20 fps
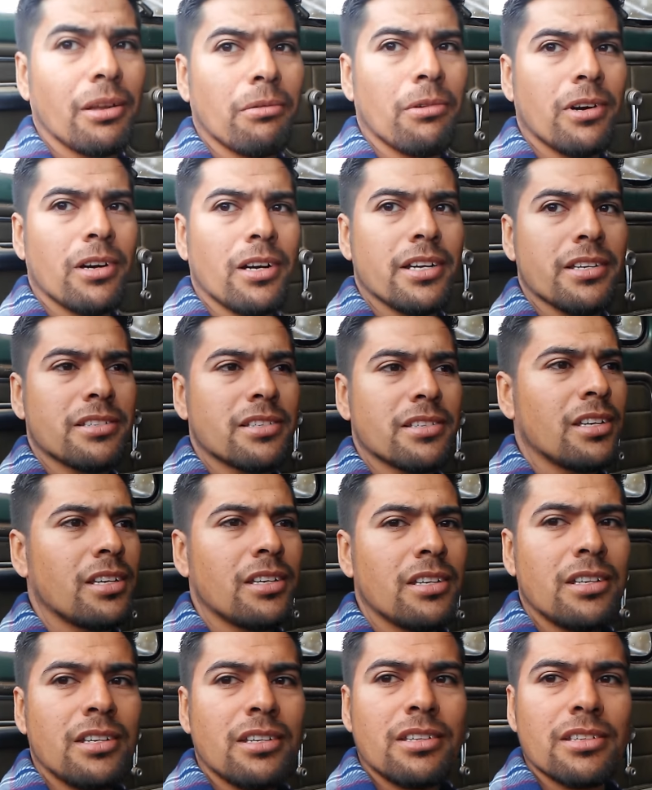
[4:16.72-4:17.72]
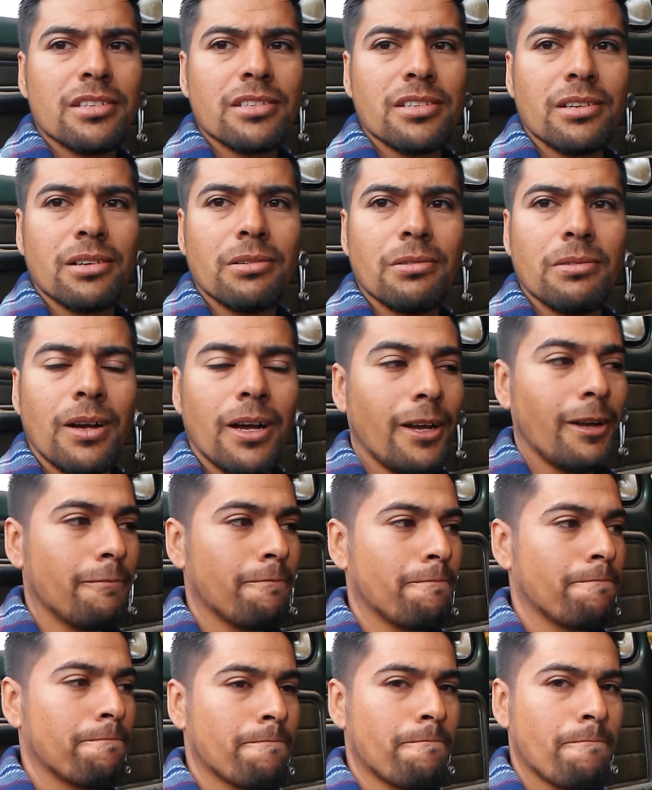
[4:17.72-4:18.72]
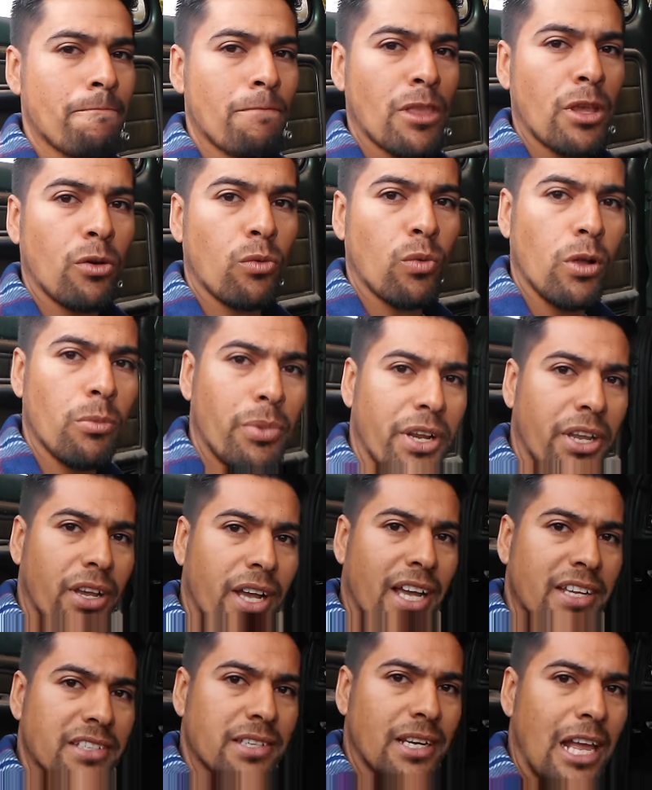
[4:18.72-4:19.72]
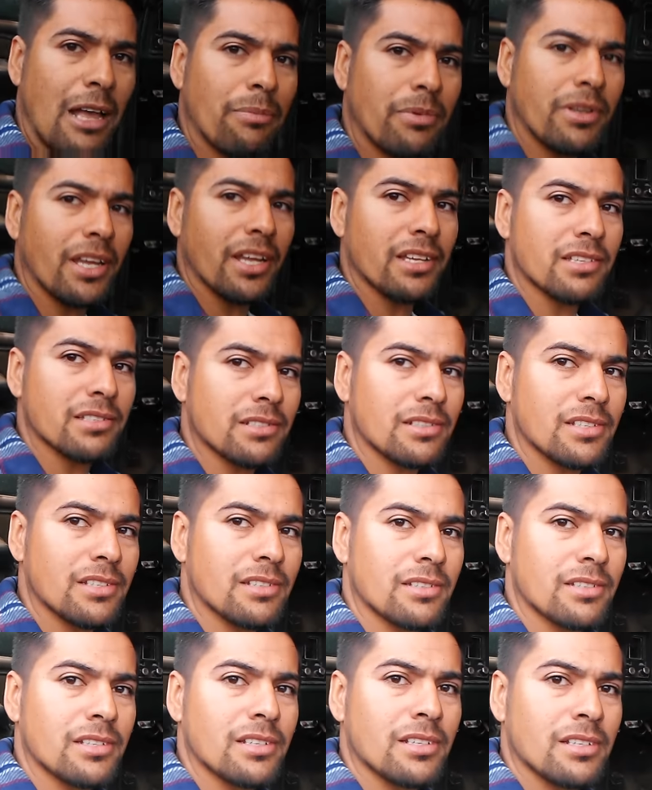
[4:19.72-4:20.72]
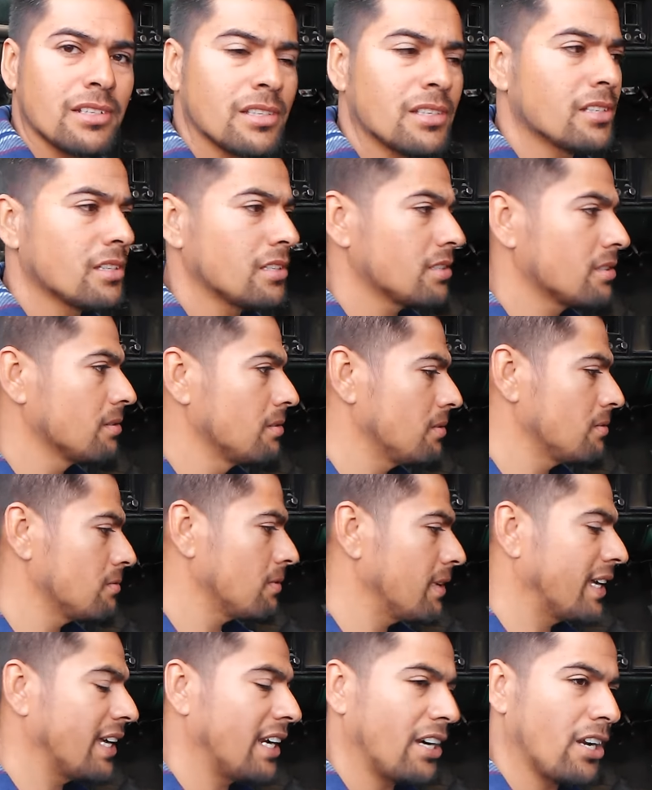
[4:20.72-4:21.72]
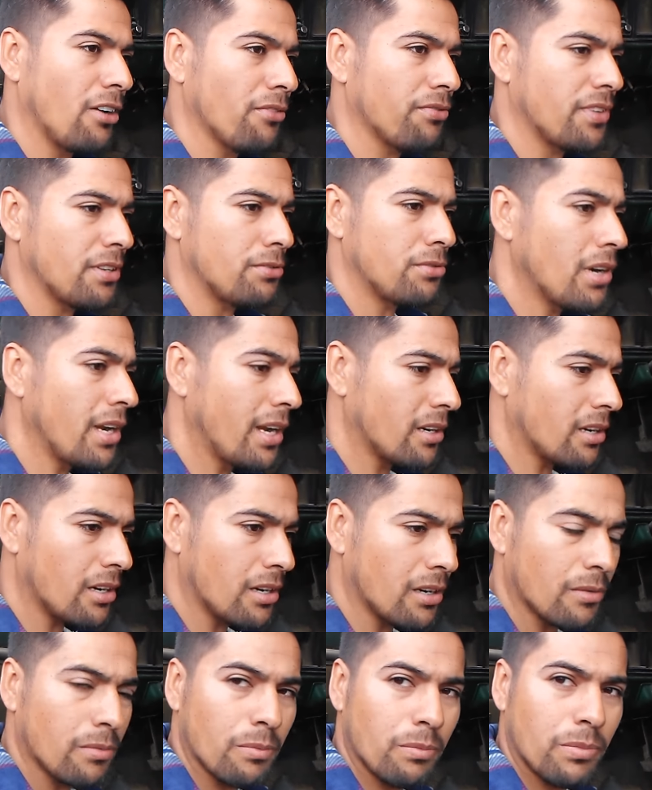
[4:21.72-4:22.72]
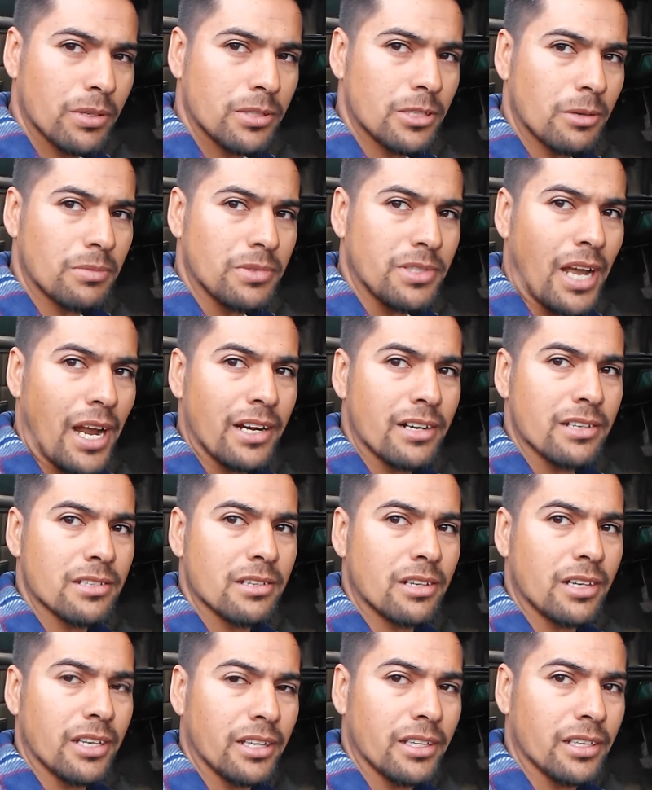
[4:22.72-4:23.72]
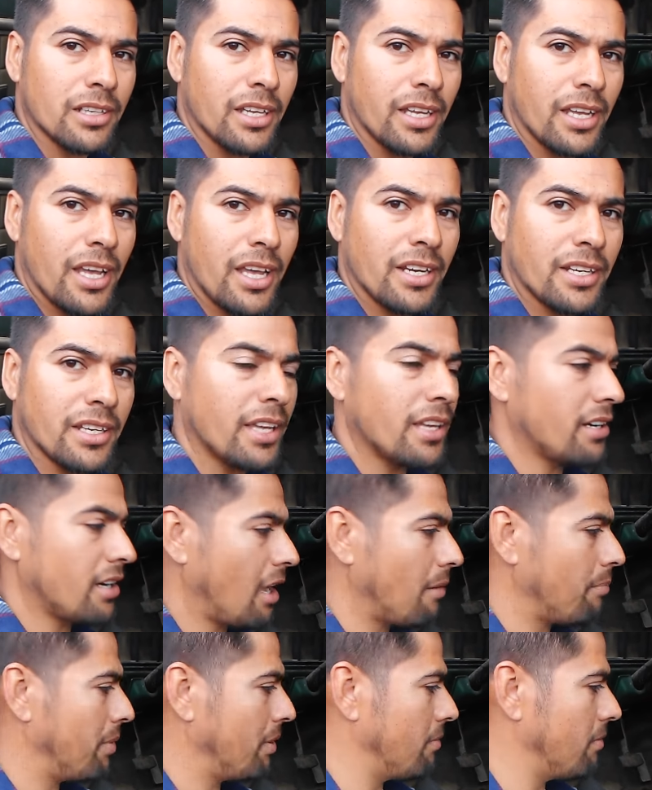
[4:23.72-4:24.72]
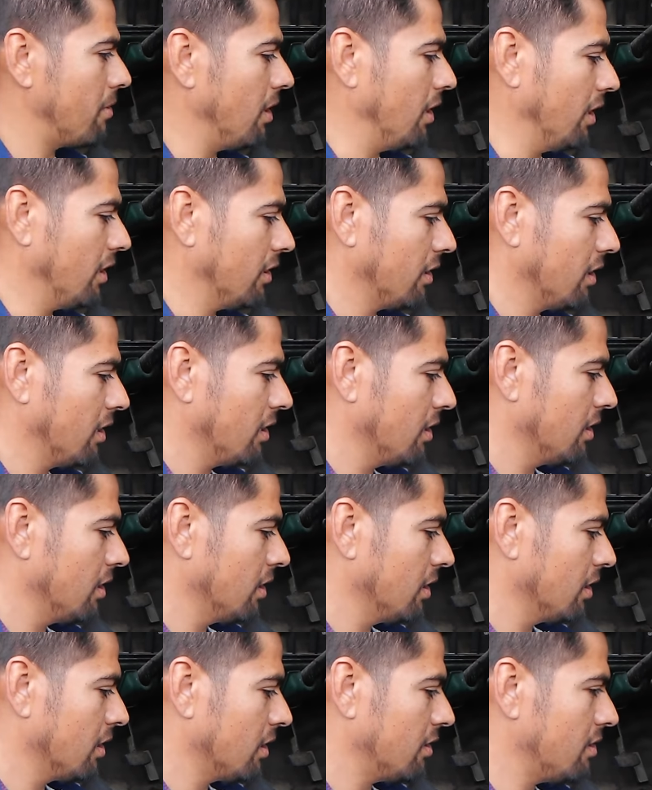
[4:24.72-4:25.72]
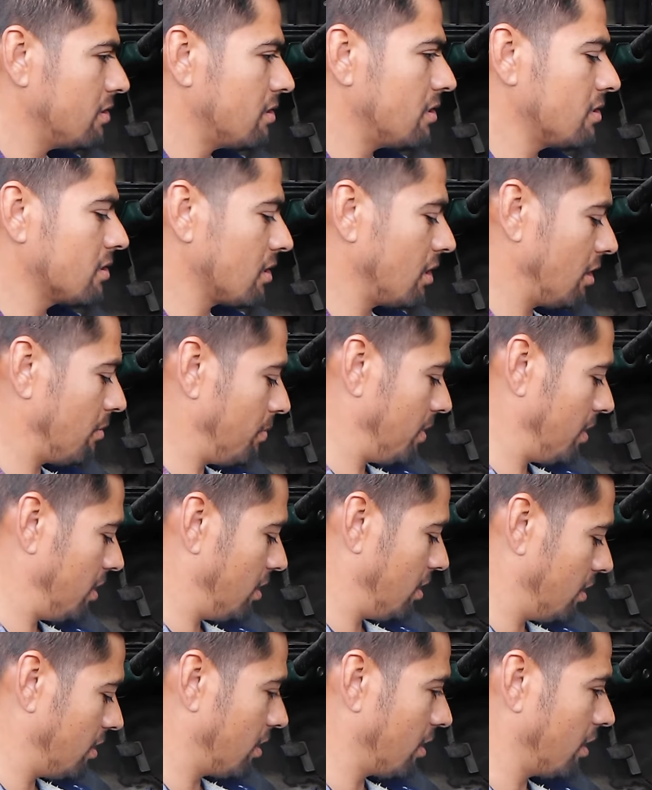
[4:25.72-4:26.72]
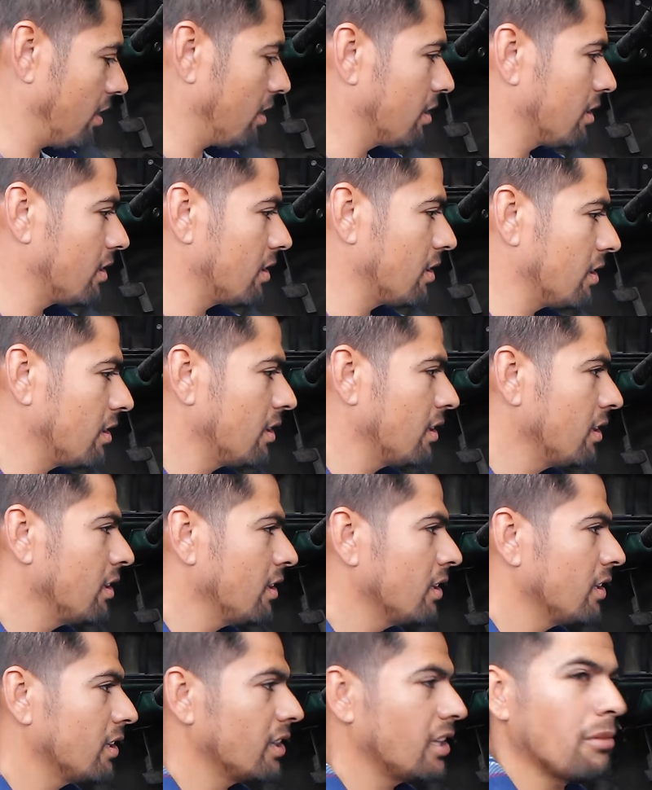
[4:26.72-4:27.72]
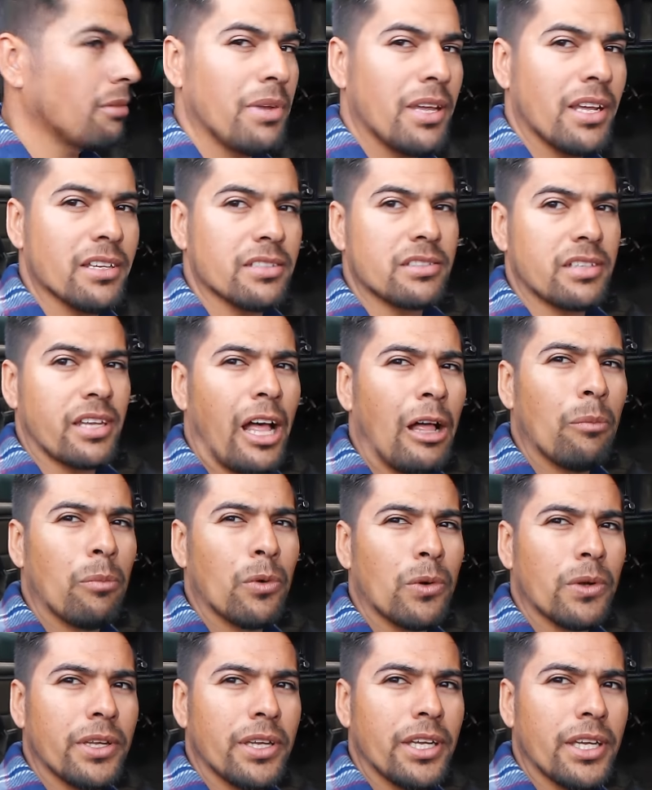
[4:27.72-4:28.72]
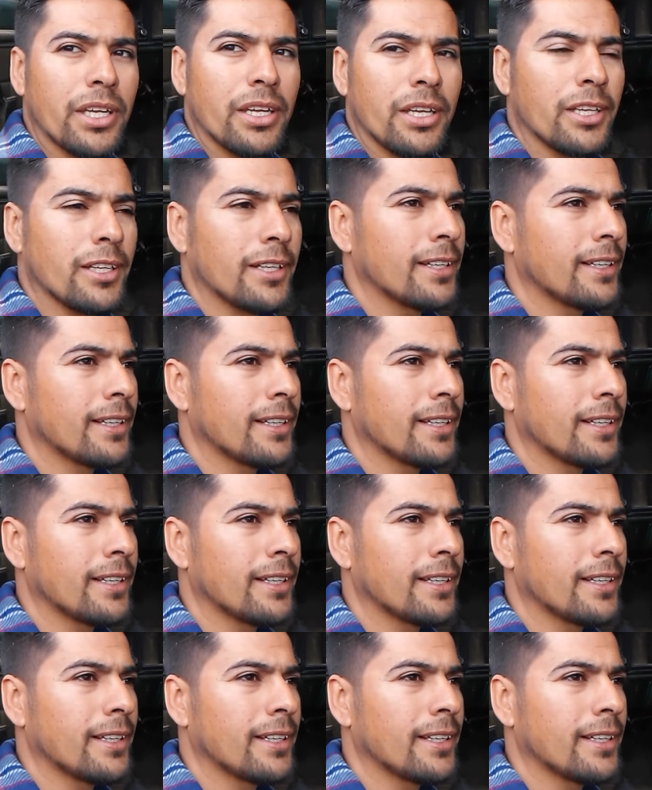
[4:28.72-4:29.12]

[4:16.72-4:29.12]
it was. So we'll bring you guys an update as soon as we get it off the trailer, put some tires on it, and get it up and running. This is gonna be the biggest help we